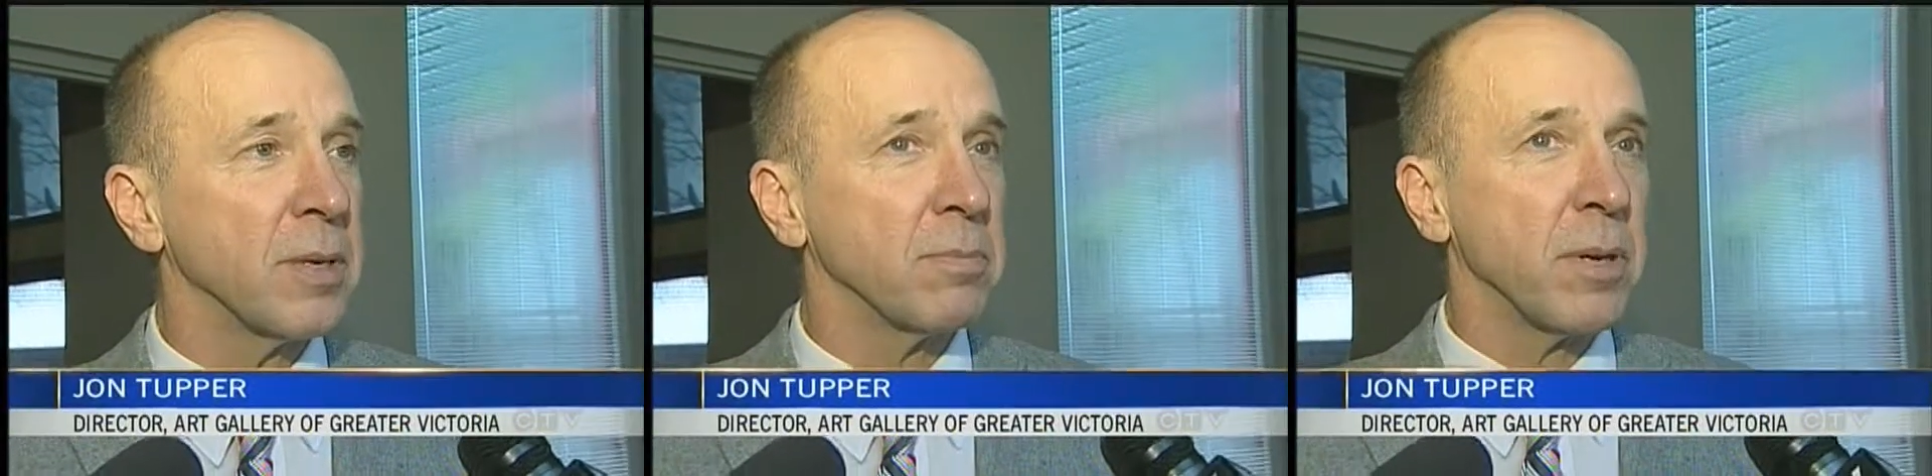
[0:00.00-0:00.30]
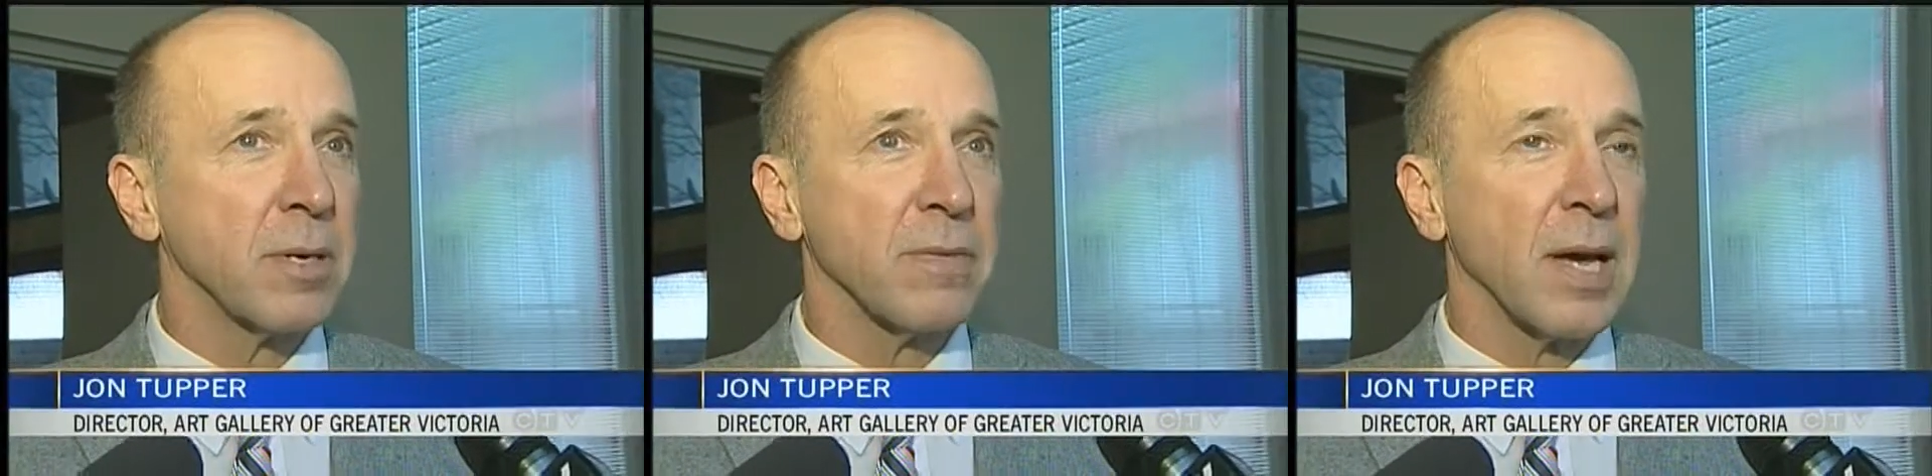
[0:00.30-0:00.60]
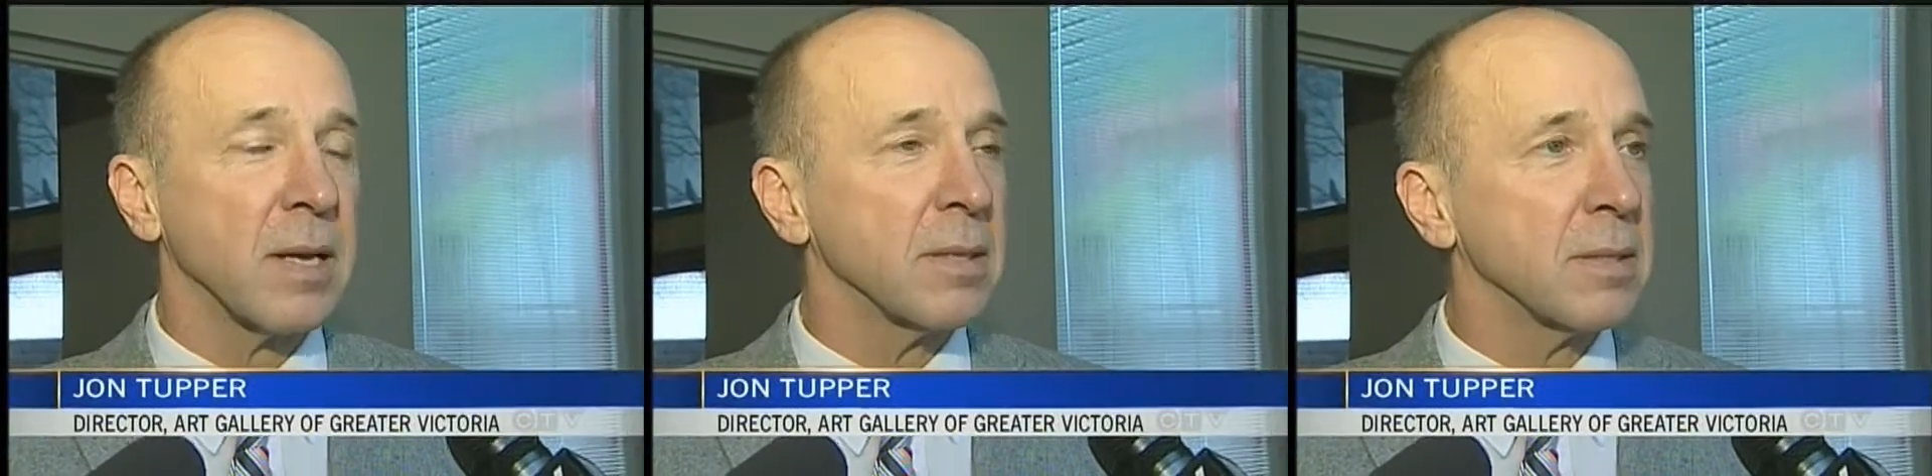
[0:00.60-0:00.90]
and part of
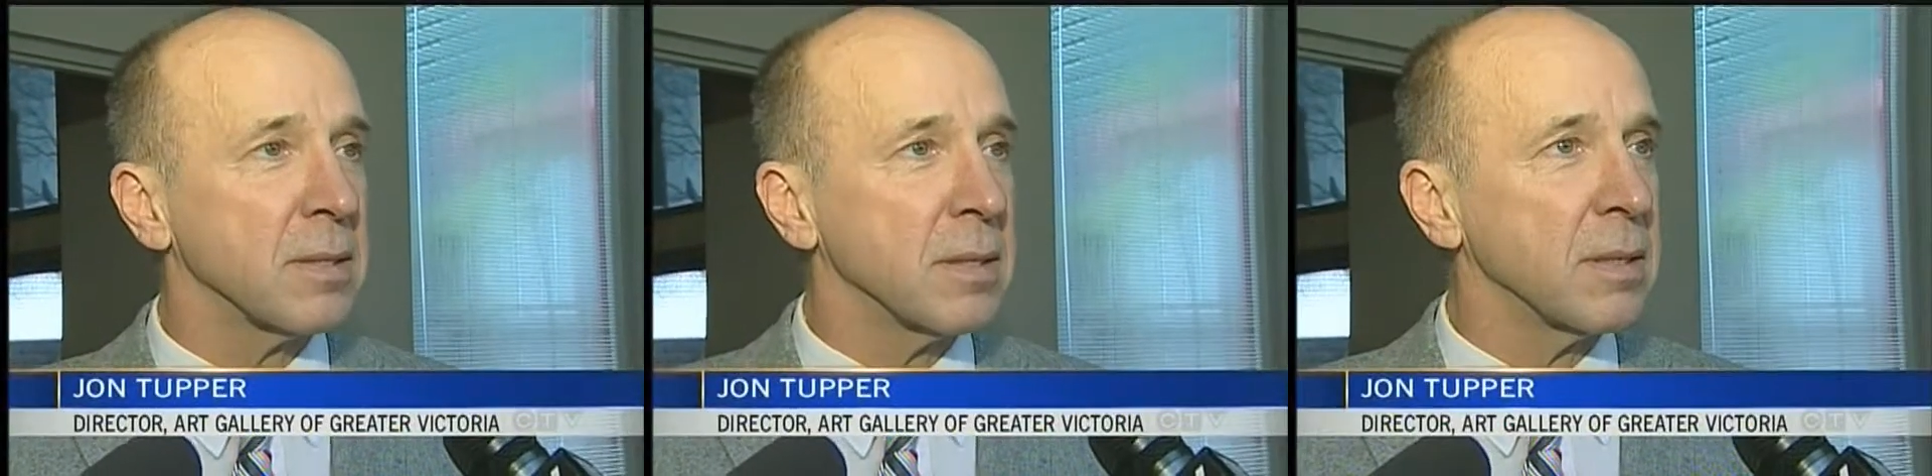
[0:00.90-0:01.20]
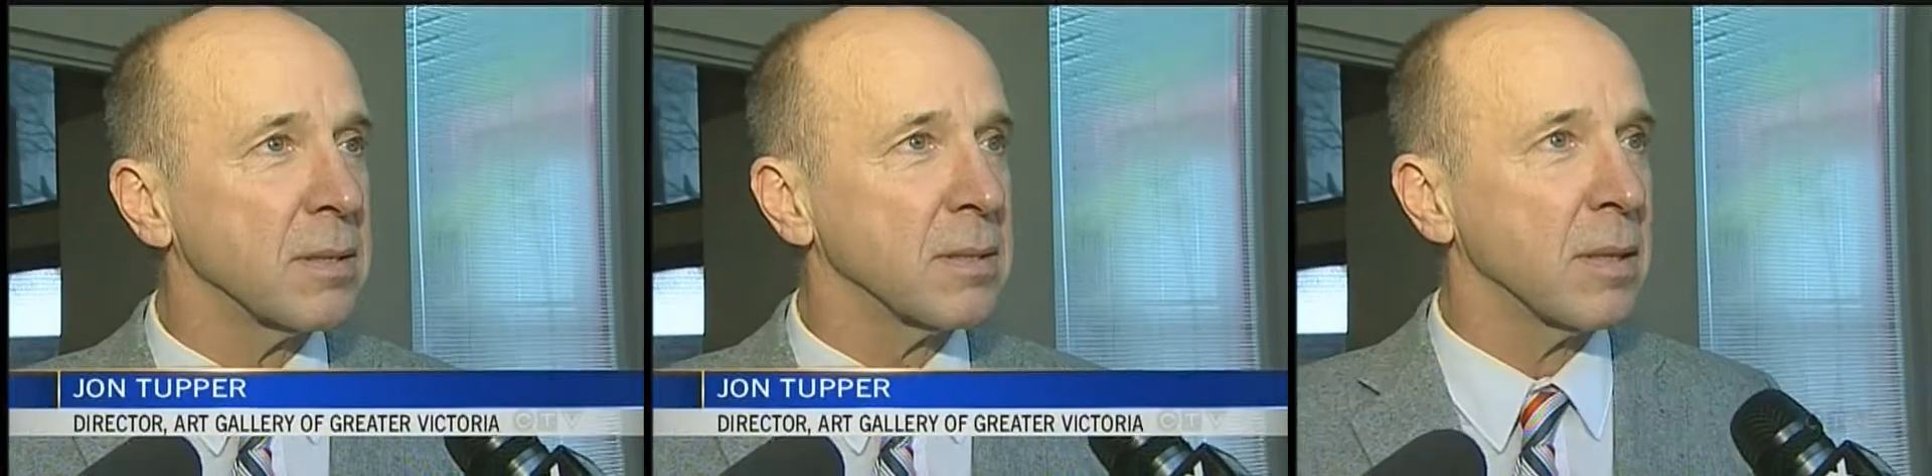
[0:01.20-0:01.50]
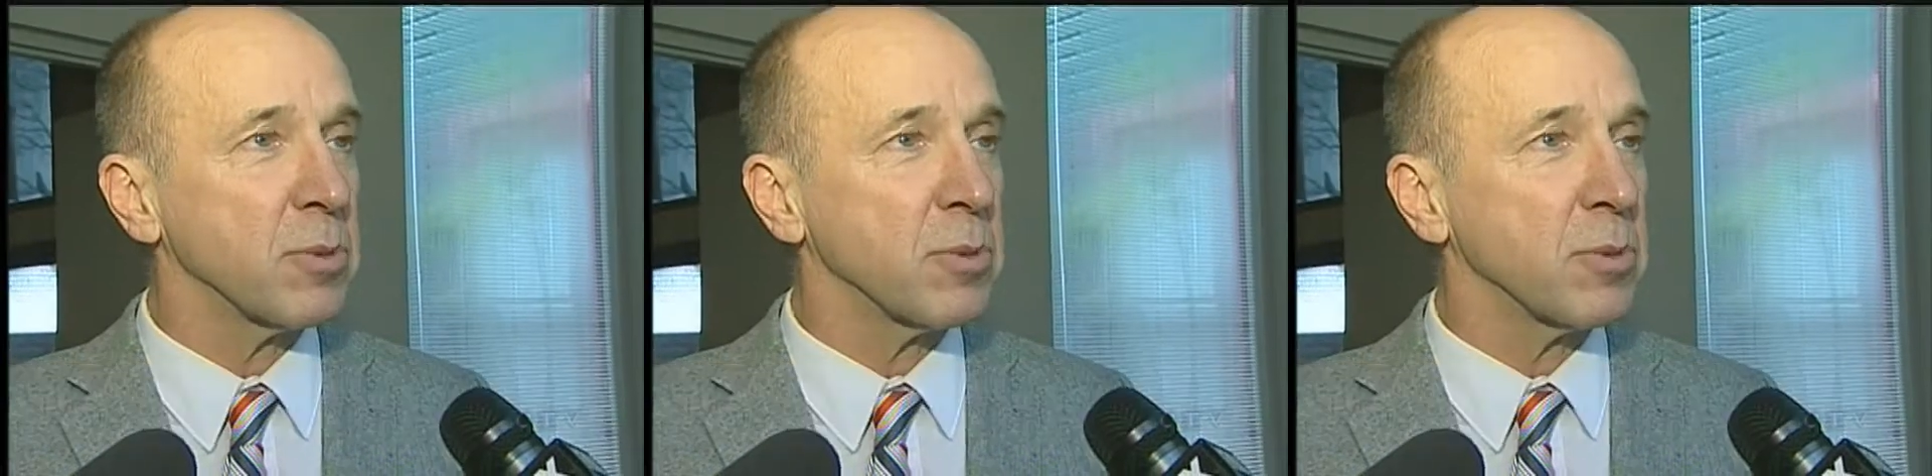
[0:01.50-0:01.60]
that is is uh,